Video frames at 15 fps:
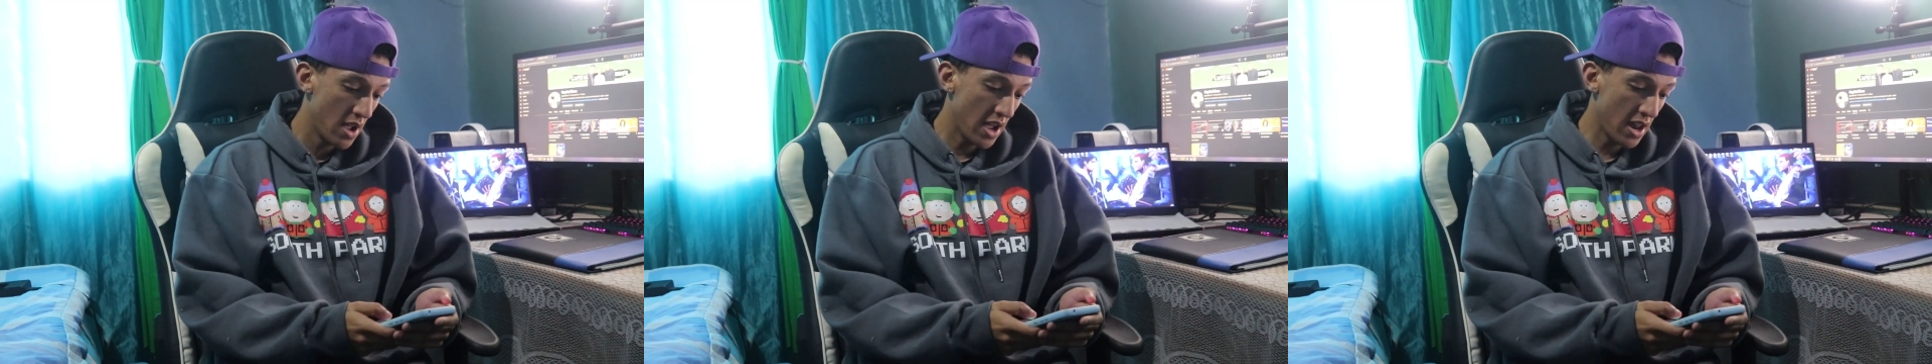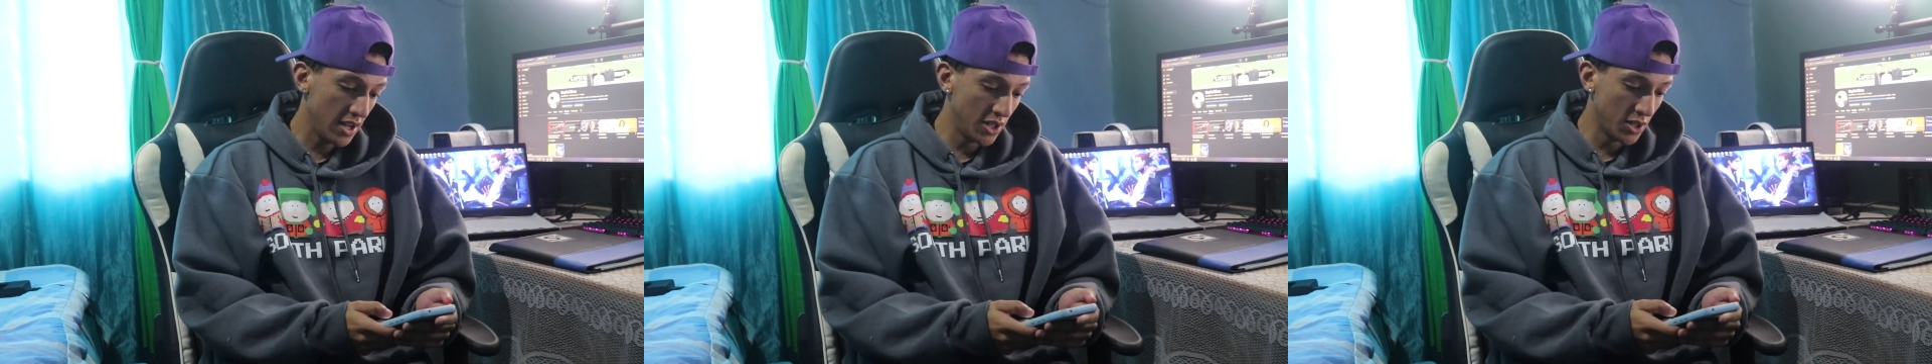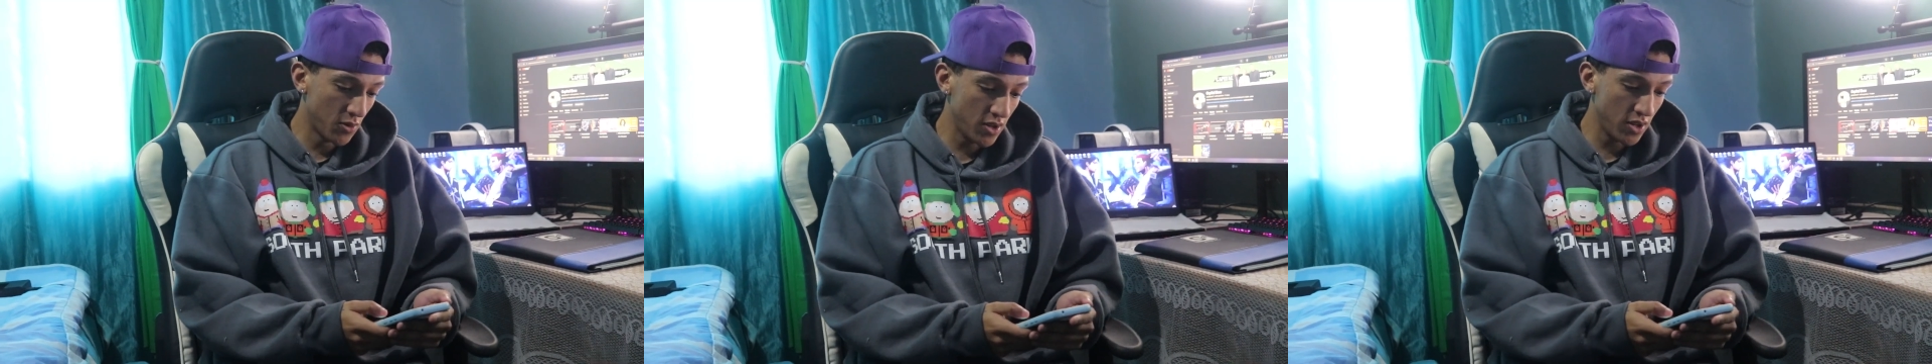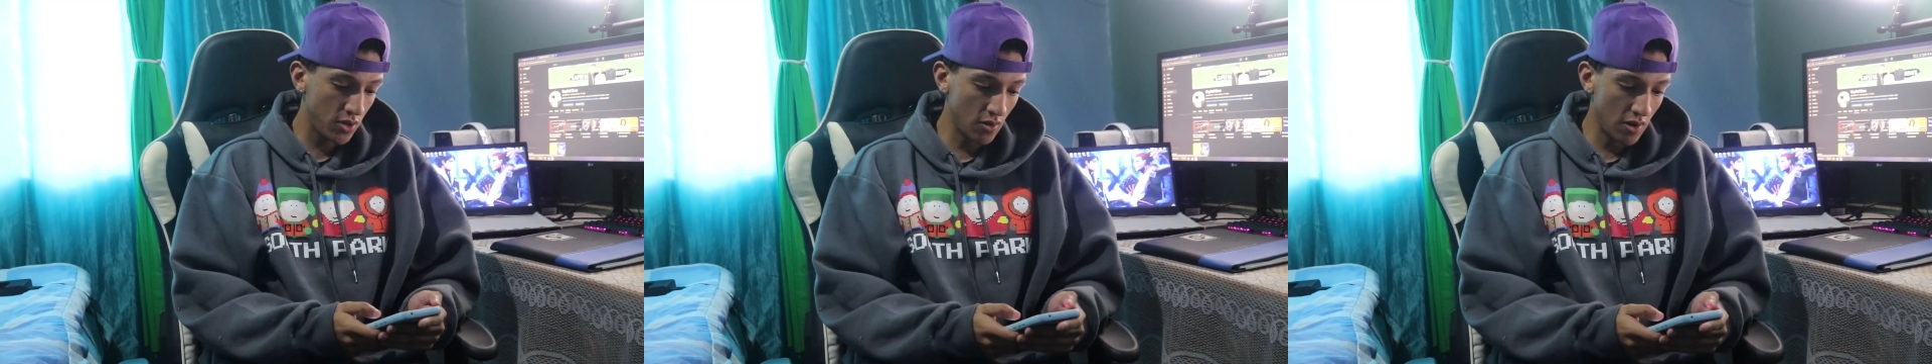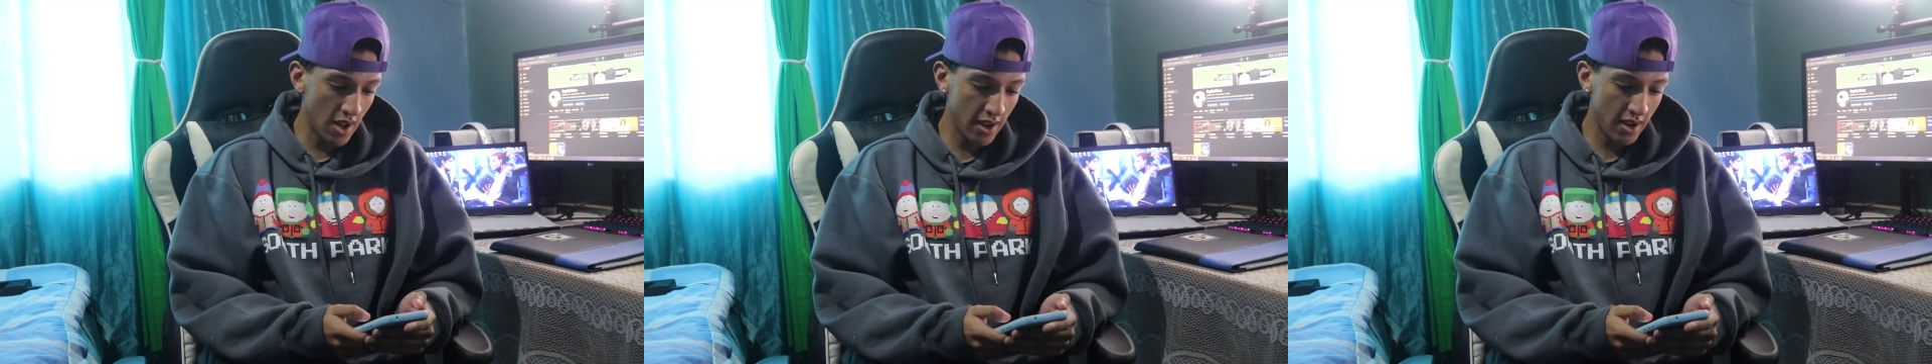and I just wanted
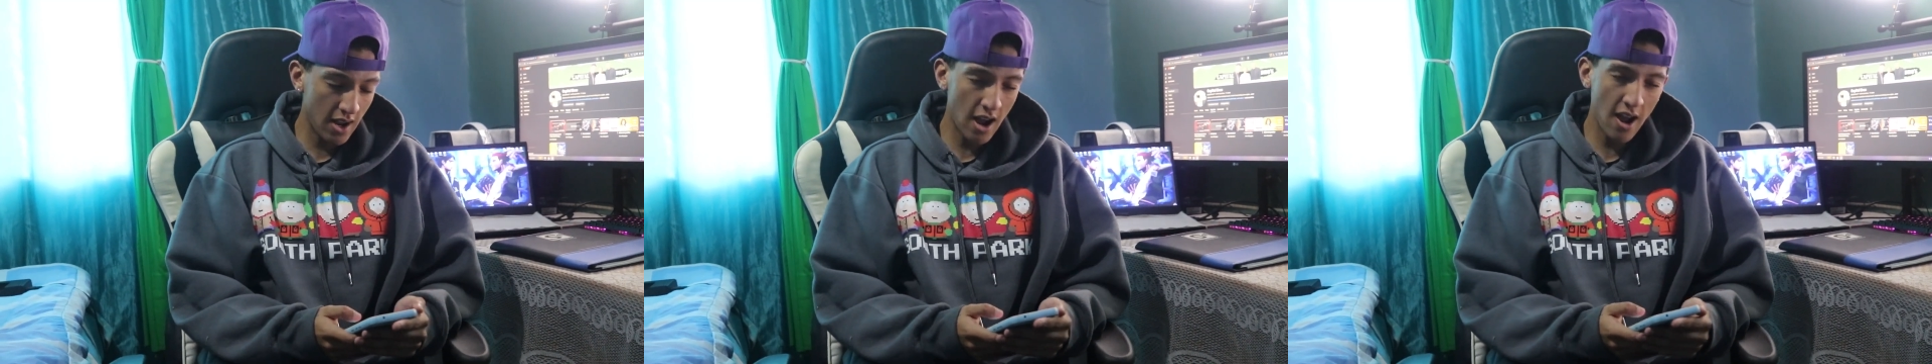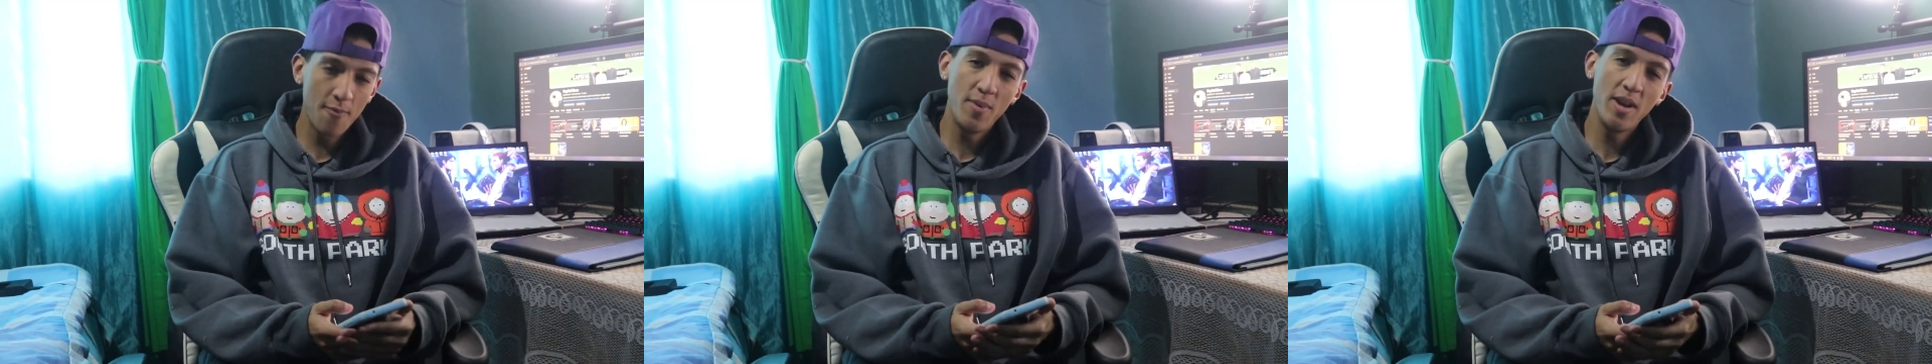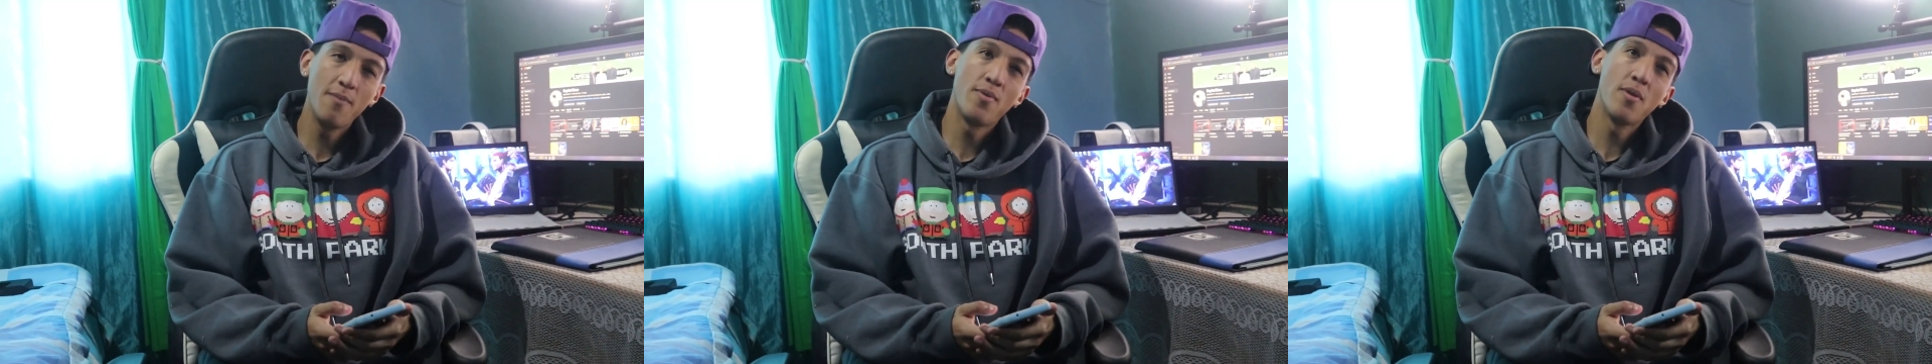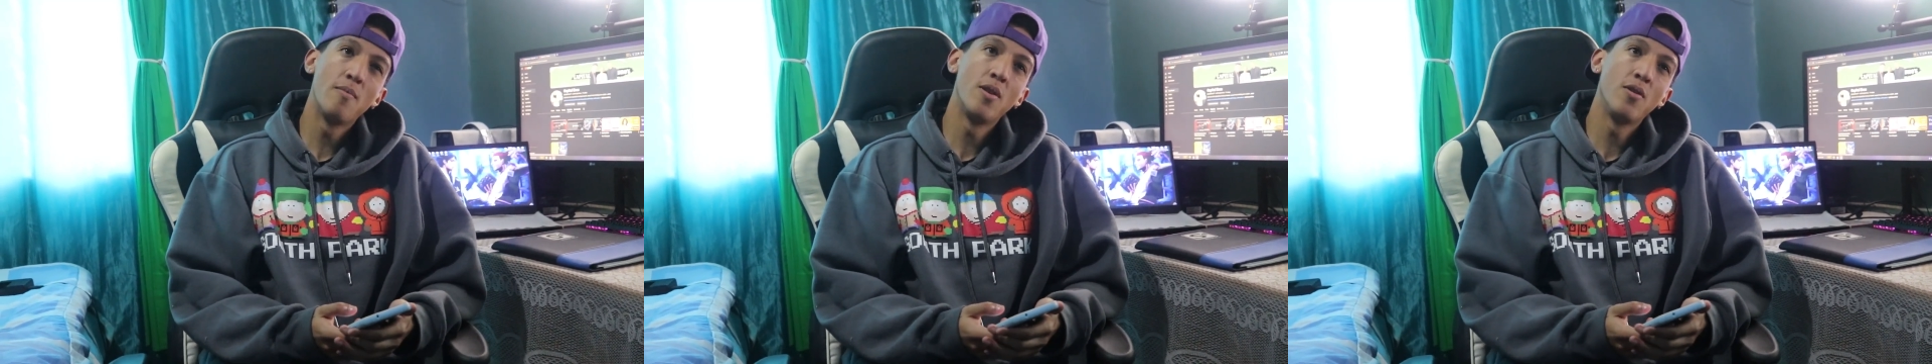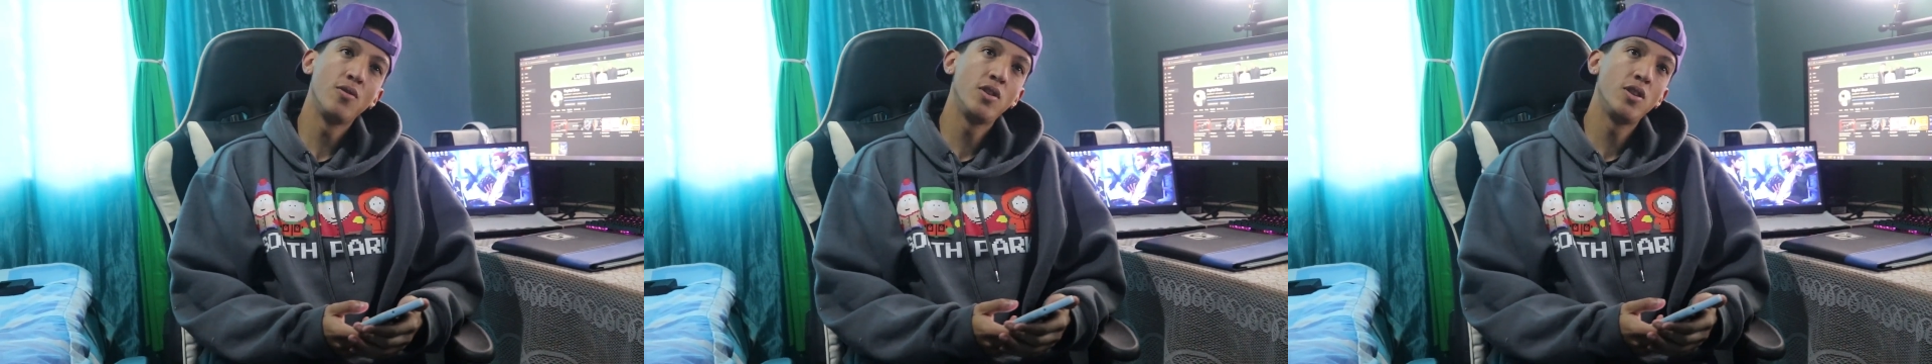to I've been
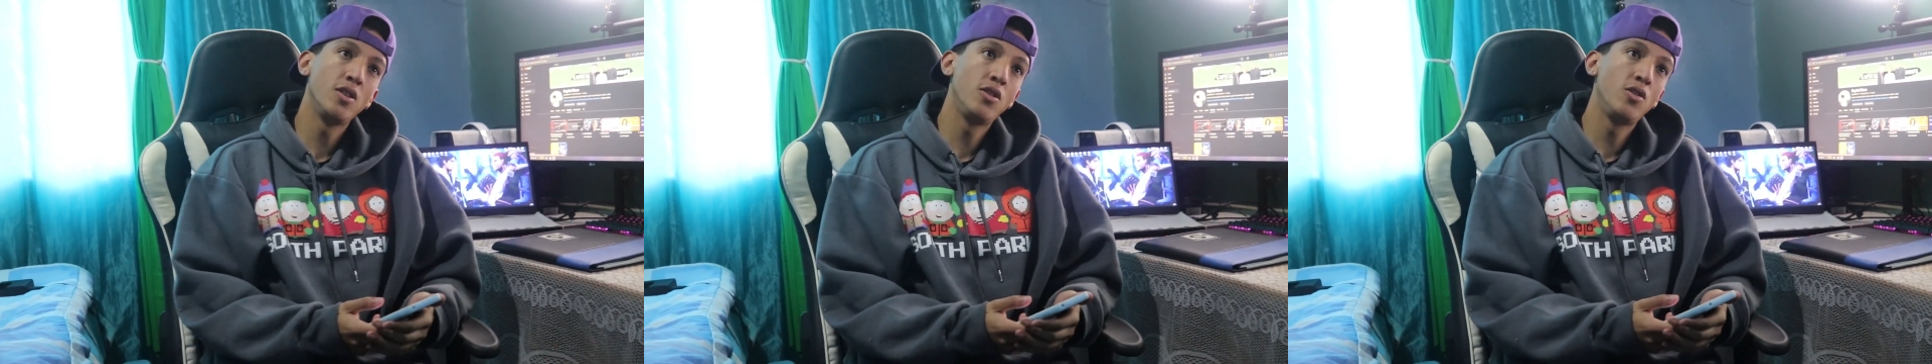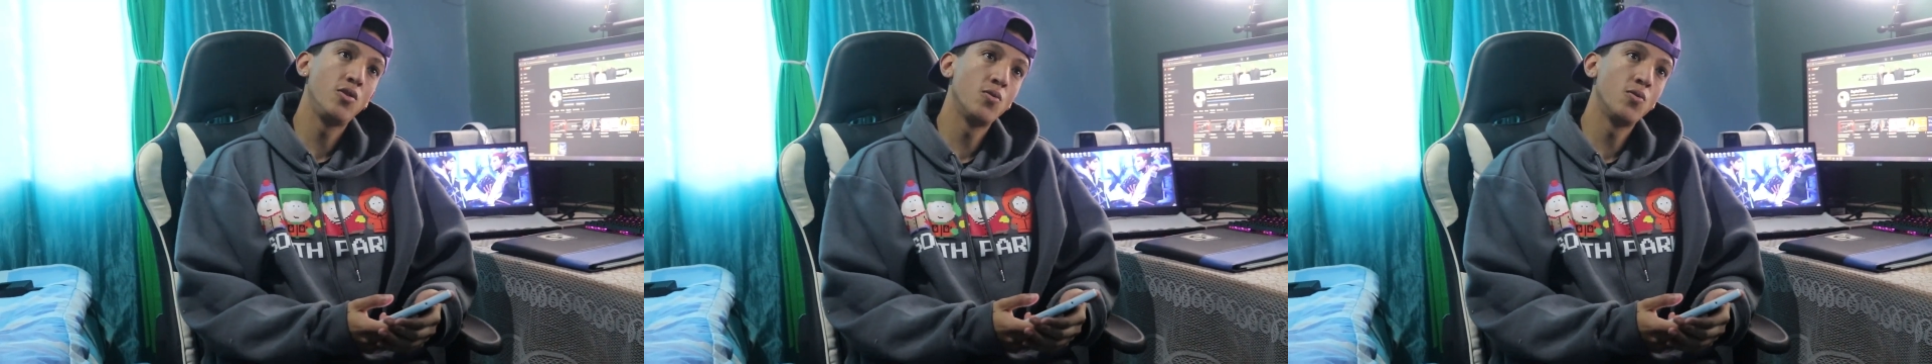promoted